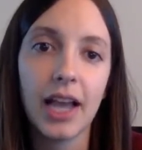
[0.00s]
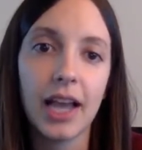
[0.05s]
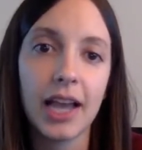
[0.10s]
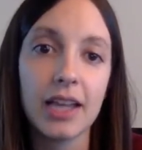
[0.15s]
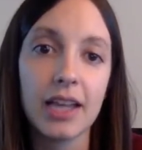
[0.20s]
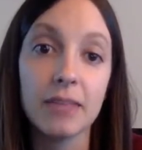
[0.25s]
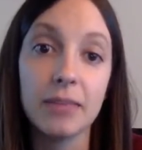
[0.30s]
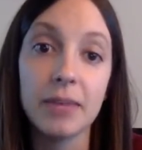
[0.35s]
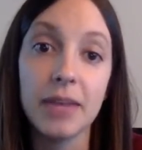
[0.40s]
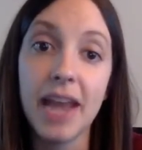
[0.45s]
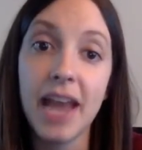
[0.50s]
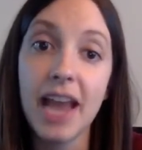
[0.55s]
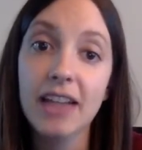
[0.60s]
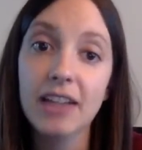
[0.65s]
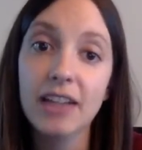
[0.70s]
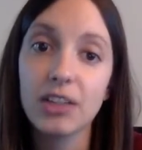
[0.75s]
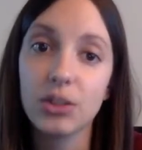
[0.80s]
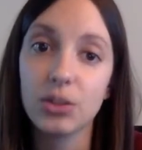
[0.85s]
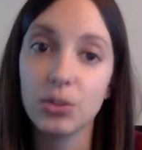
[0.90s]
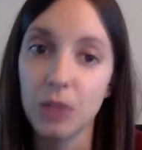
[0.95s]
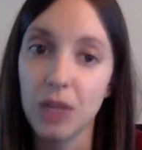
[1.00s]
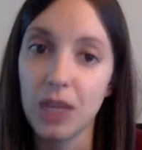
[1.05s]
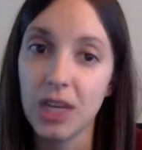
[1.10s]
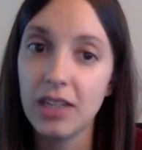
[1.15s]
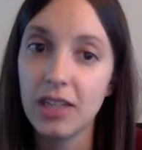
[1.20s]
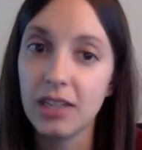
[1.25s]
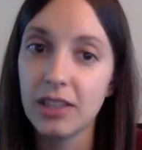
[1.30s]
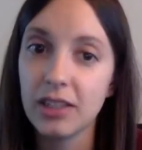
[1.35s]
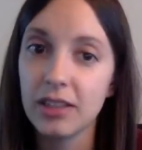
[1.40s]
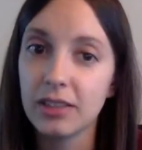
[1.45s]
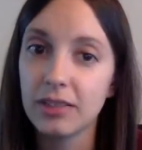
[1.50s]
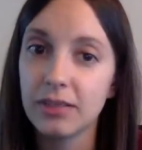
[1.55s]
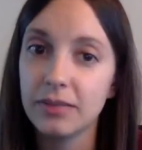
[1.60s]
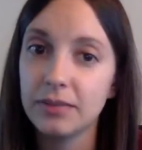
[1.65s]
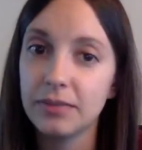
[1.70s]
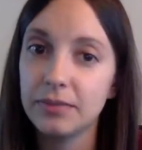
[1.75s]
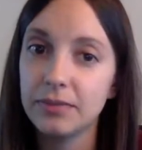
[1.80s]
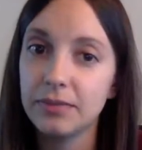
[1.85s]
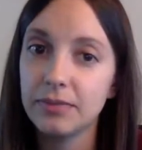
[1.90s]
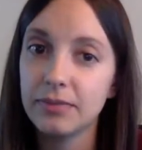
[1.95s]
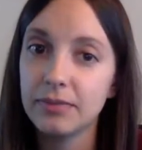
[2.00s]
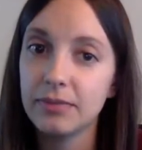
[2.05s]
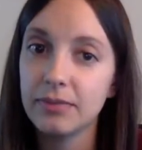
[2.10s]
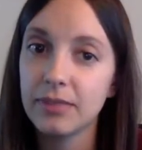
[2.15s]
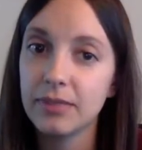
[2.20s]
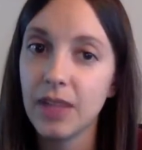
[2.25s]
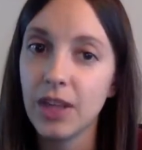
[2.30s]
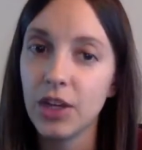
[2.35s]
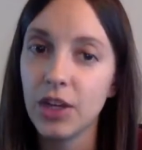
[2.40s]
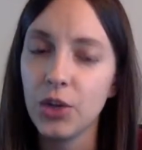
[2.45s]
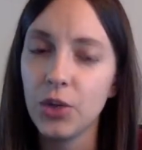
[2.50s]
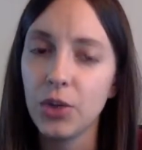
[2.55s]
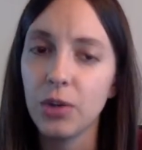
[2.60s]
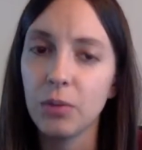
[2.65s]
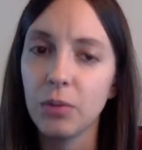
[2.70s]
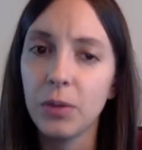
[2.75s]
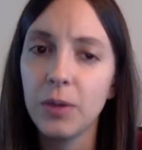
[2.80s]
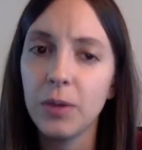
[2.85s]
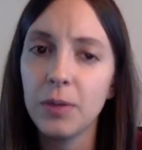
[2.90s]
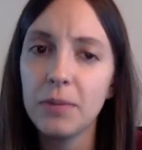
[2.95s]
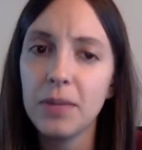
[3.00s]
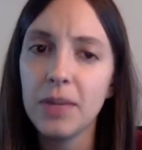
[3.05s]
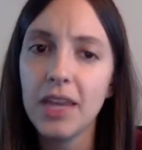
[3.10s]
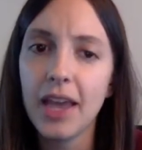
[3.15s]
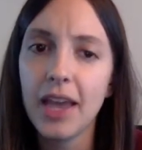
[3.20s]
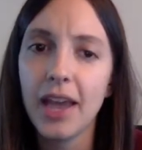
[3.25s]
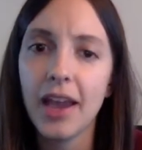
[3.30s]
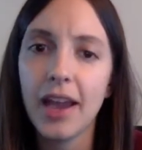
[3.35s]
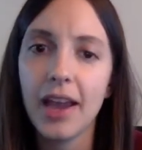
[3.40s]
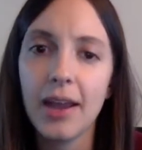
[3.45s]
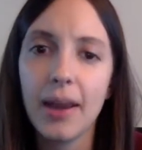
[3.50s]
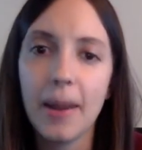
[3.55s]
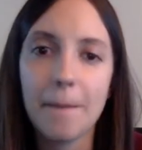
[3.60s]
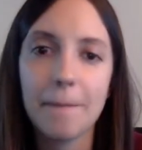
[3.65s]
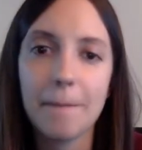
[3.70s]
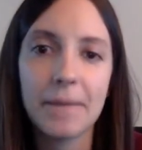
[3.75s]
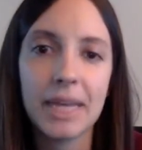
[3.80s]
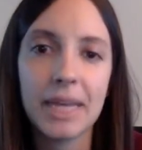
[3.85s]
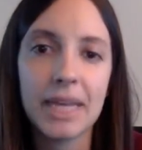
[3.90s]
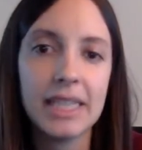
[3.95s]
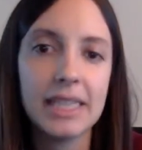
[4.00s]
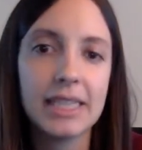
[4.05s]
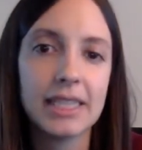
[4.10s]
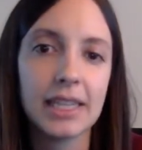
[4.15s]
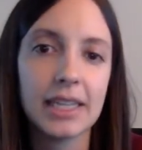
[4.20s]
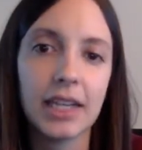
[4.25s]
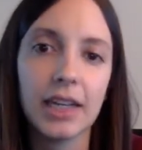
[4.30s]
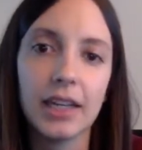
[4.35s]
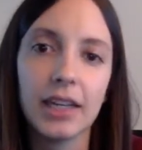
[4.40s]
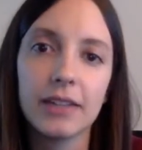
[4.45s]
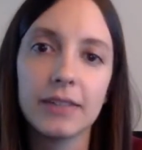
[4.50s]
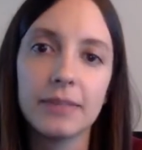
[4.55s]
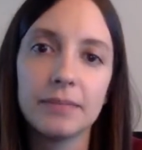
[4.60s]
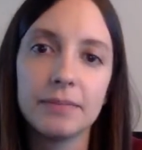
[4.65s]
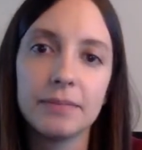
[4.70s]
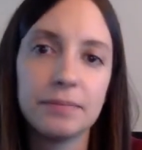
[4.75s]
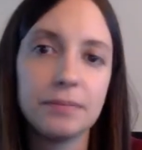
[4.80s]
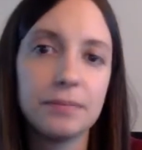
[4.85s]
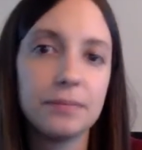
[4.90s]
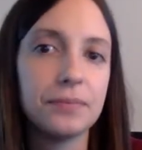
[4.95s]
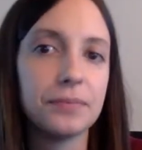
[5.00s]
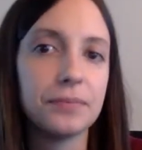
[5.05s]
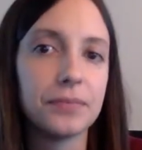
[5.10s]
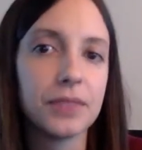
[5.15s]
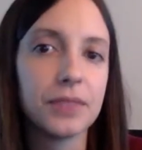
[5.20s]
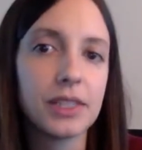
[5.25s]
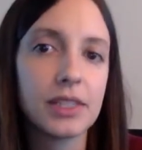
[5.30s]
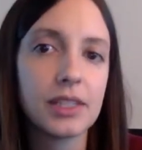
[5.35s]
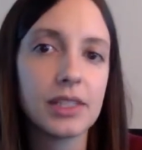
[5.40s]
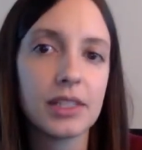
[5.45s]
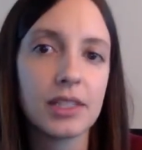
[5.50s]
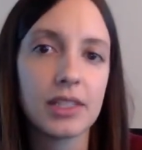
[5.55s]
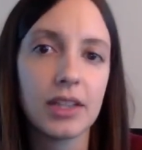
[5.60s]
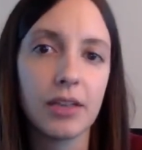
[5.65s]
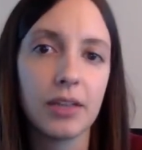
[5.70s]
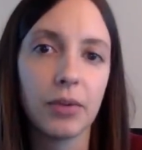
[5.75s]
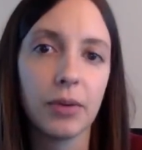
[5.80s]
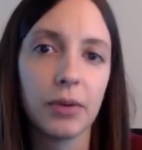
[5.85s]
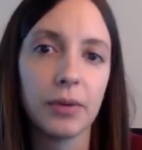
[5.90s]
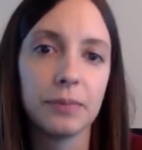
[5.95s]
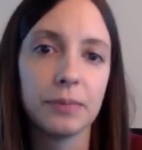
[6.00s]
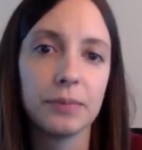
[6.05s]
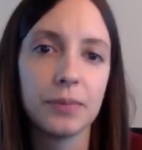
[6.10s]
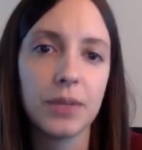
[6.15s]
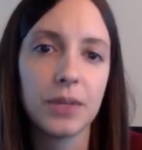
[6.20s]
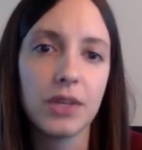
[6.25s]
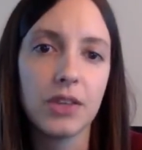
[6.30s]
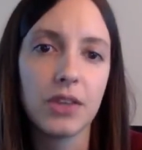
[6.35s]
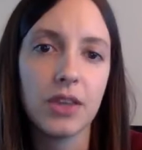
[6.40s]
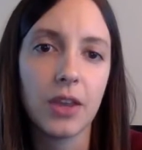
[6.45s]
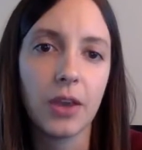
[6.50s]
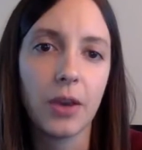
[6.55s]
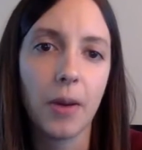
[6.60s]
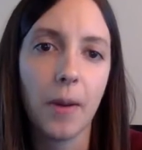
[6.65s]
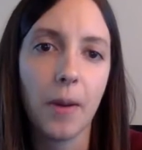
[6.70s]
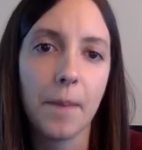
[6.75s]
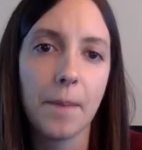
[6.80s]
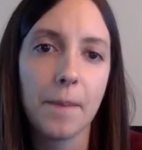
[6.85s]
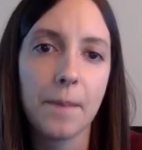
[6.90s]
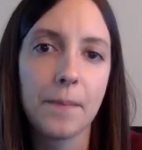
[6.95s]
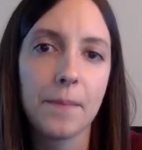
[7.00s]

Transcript: I am not sweet. And you can put me on pizza. This is a tough one. What do you think?